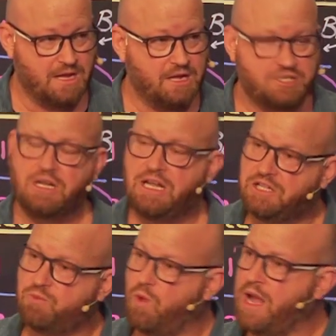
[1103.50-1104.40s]
So he's
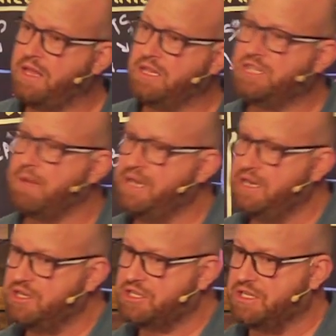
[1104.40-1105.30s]
weighing this up. He
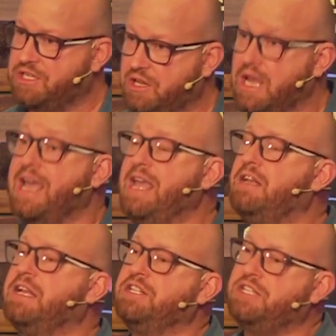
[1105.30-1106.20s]

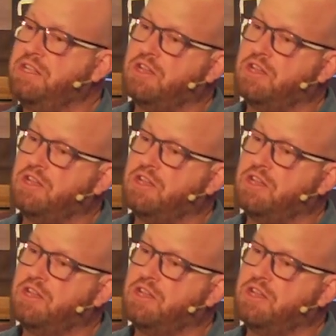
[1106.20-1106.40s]
considered the